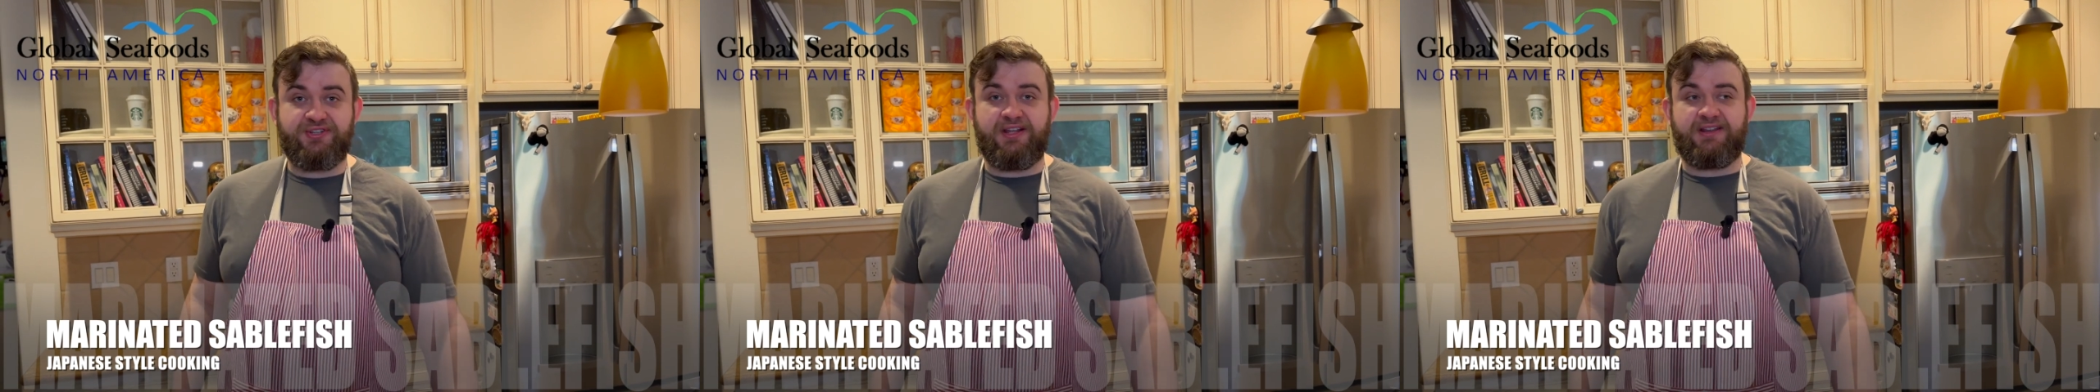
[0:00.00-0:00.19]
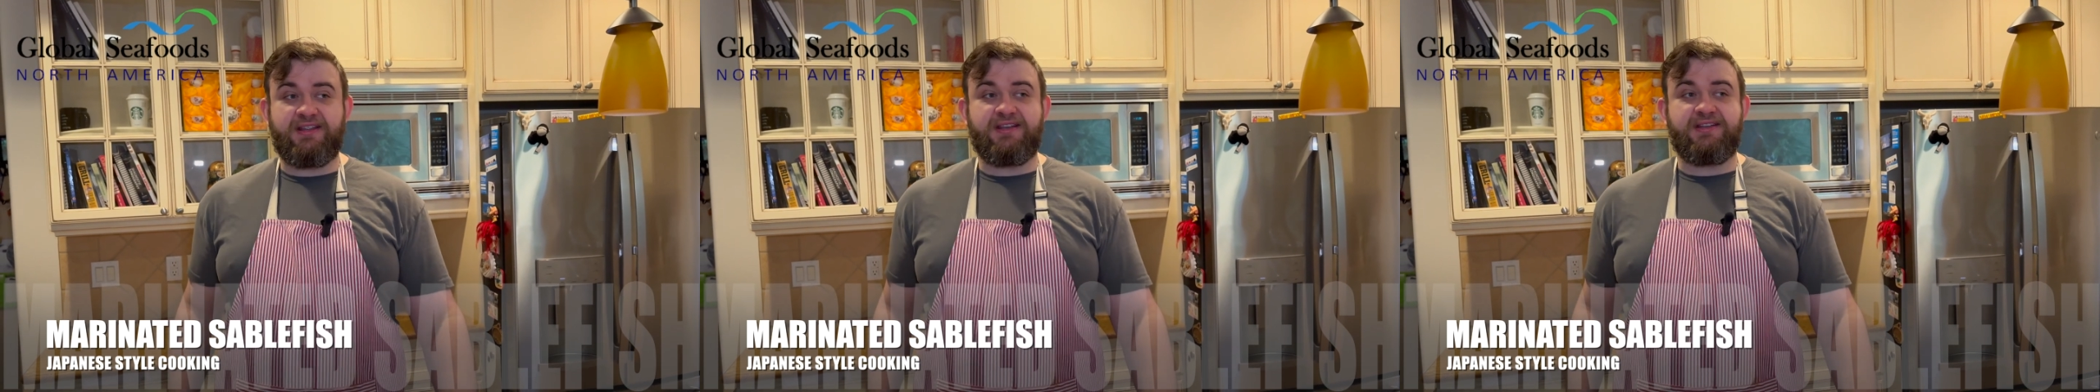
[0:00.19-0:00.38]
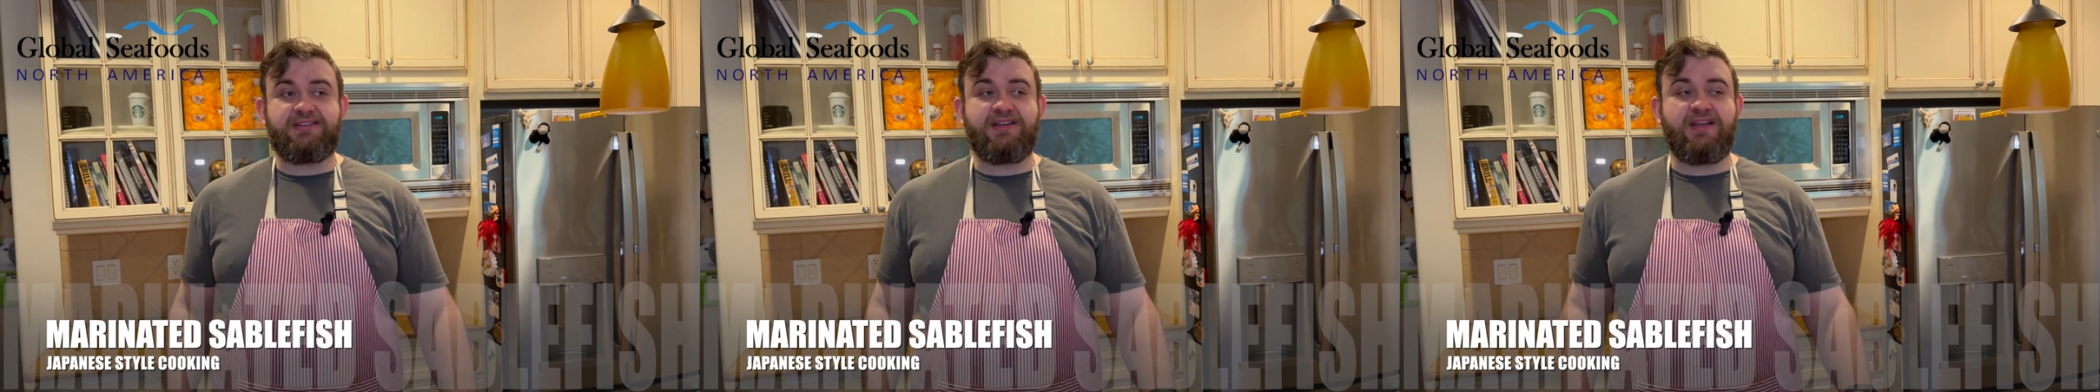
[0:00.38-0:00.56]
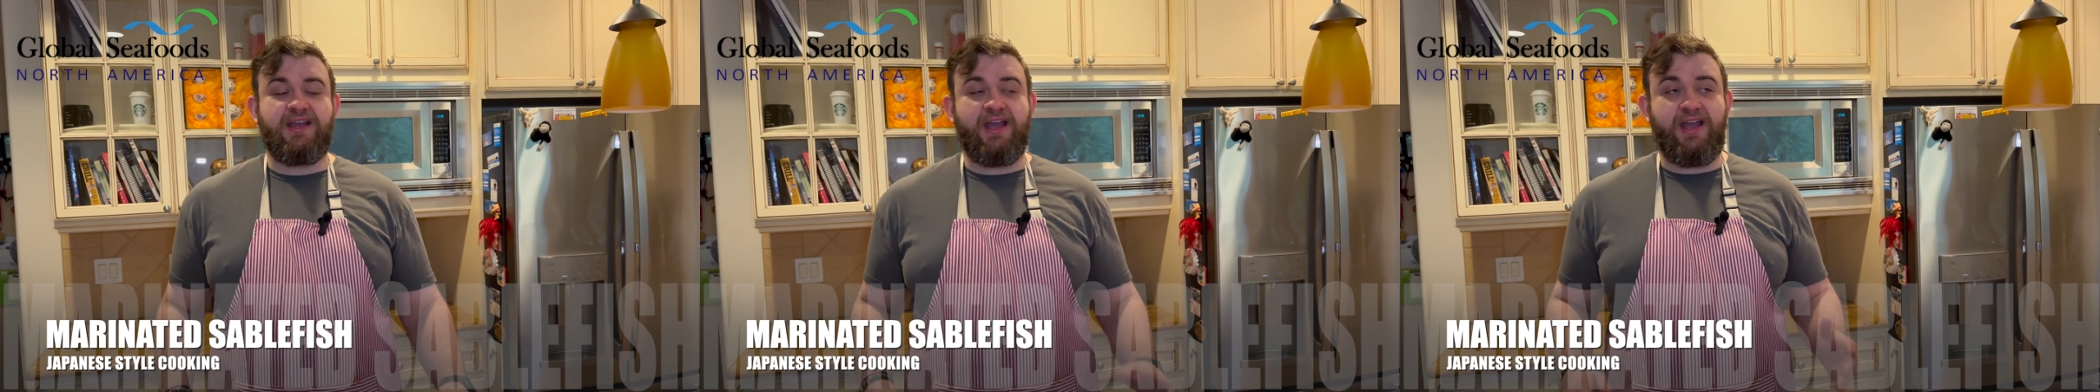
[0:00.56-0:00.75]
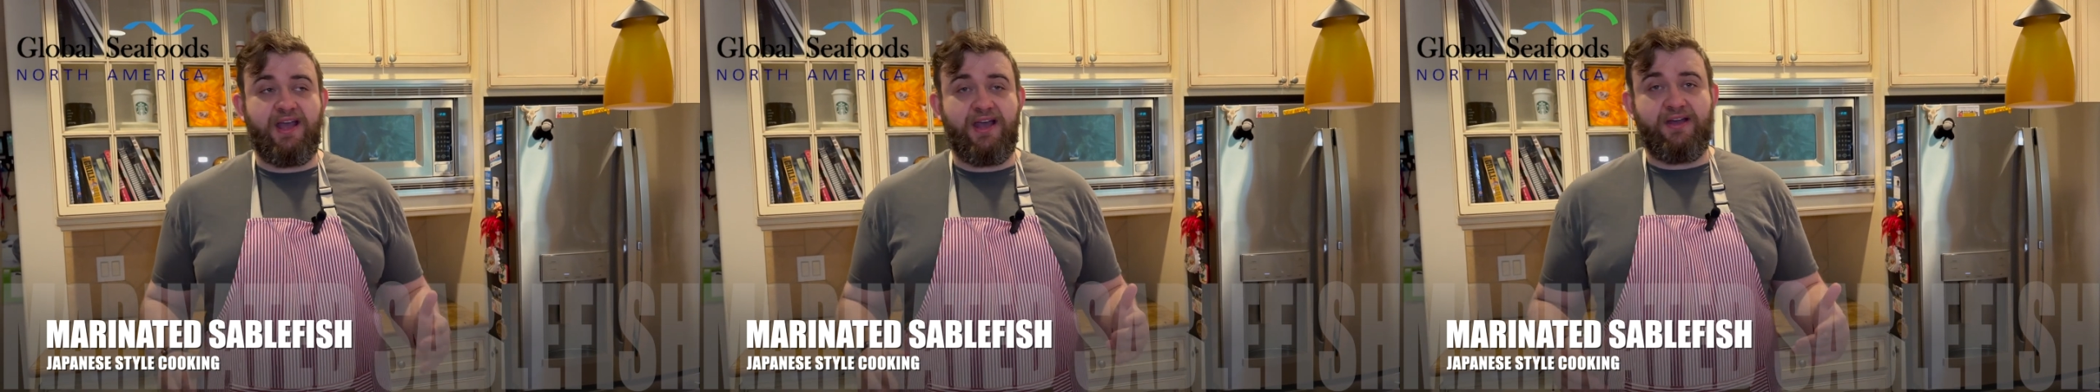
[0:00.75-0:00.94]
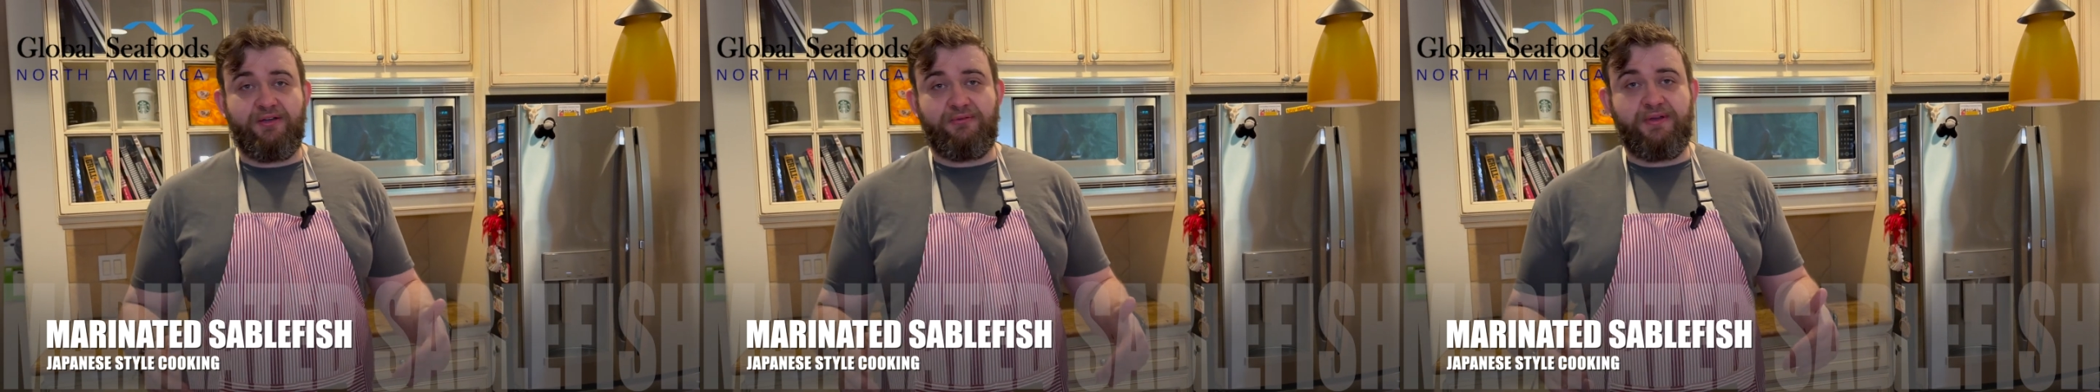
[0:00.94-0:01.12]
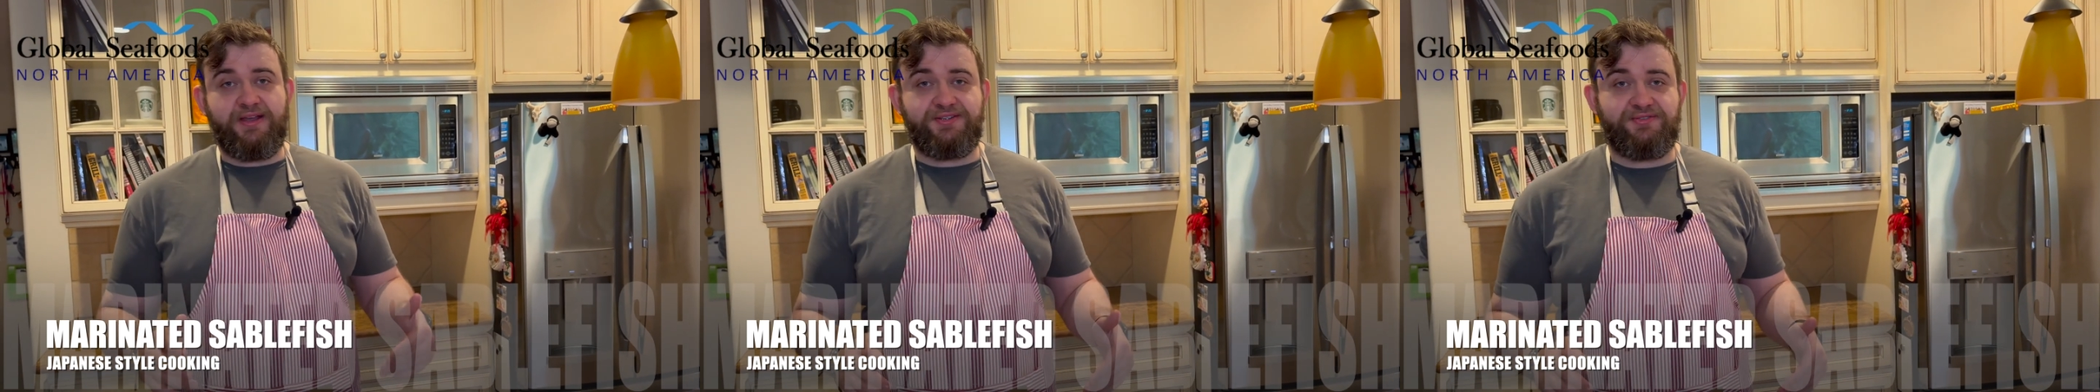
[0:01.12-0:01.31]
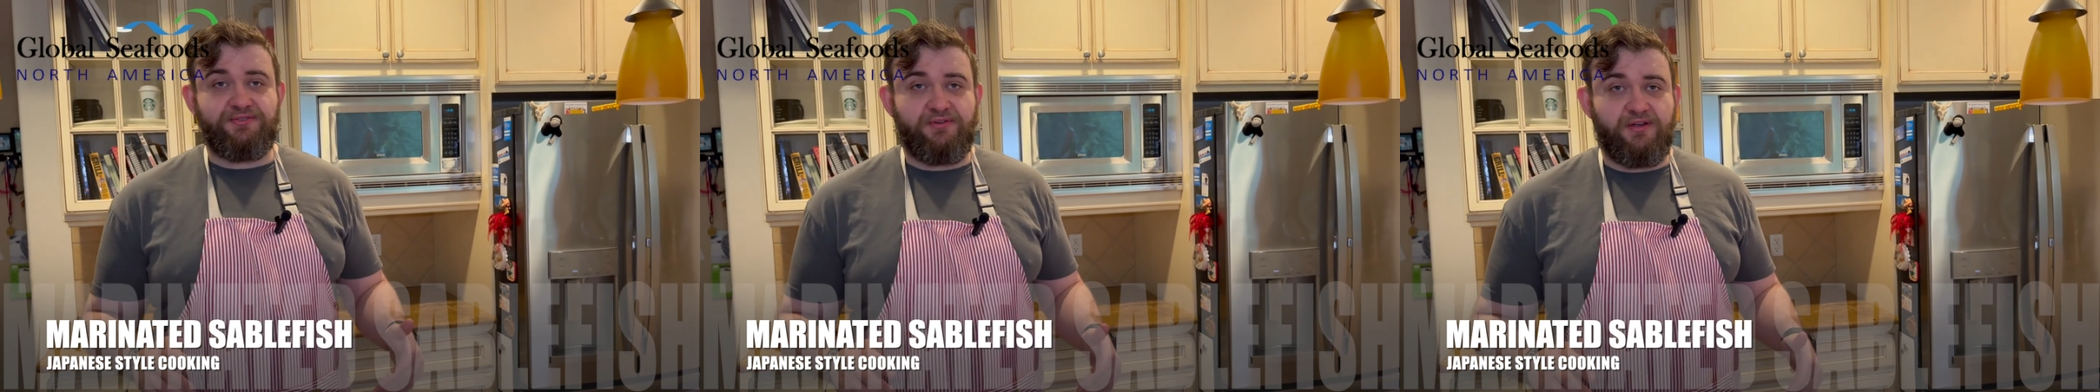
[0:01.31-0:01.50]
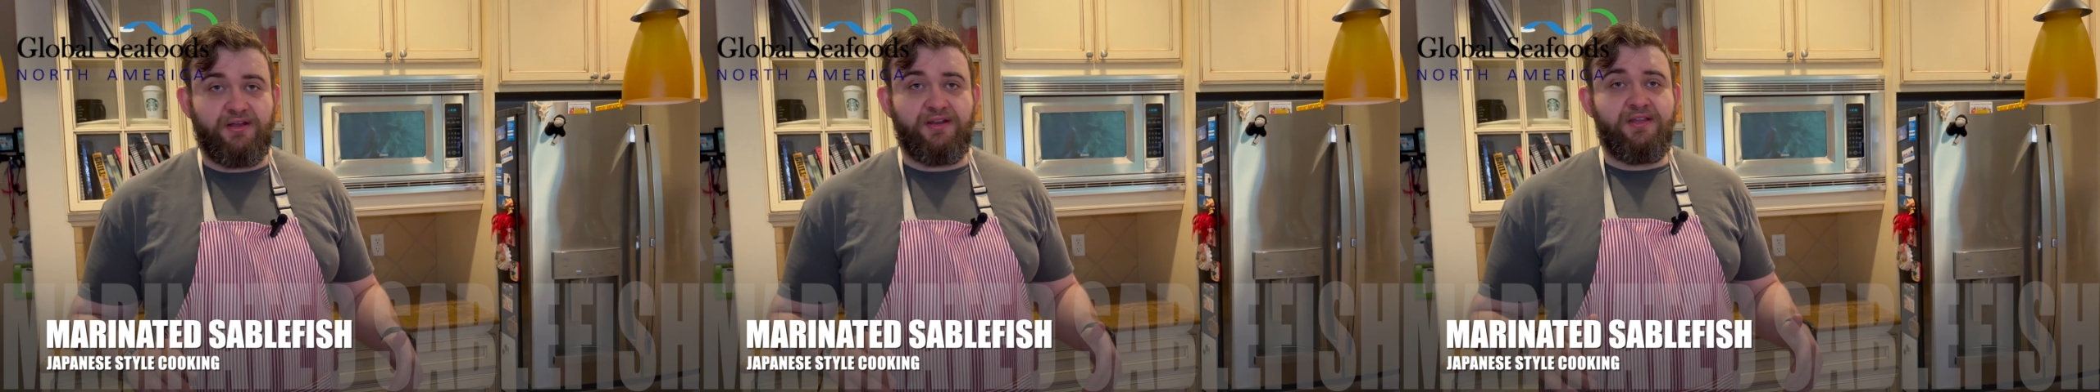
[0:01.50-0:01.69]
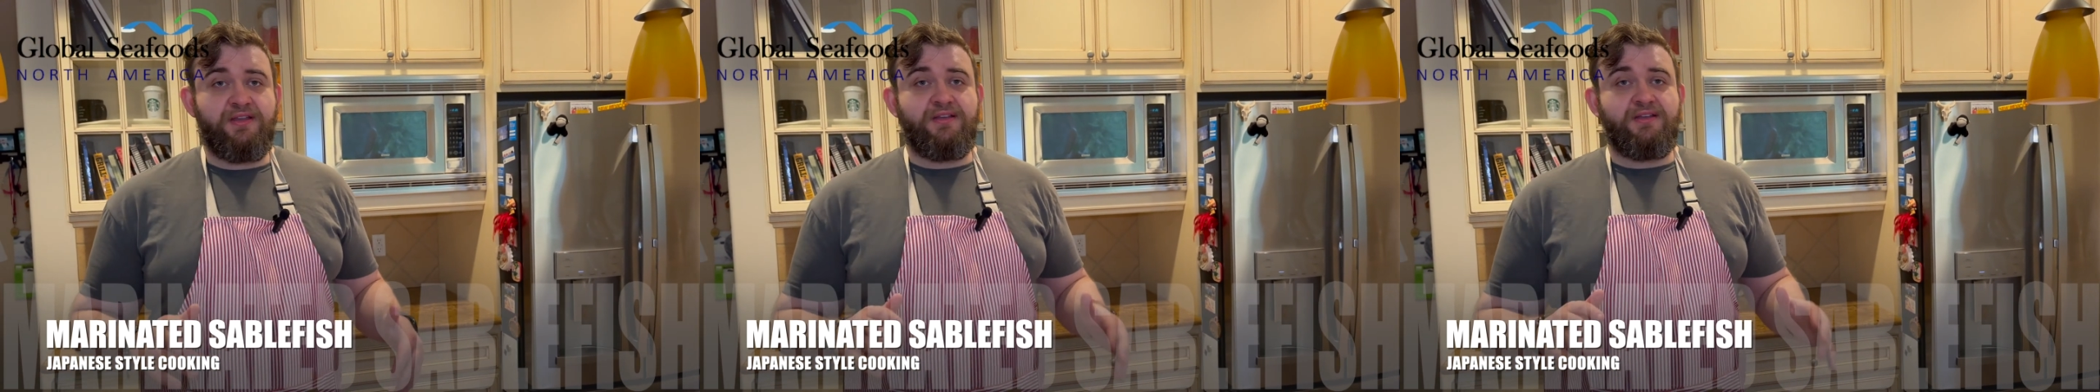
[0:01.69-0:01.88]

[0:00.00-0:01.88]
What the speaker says: like this, at a restaurant,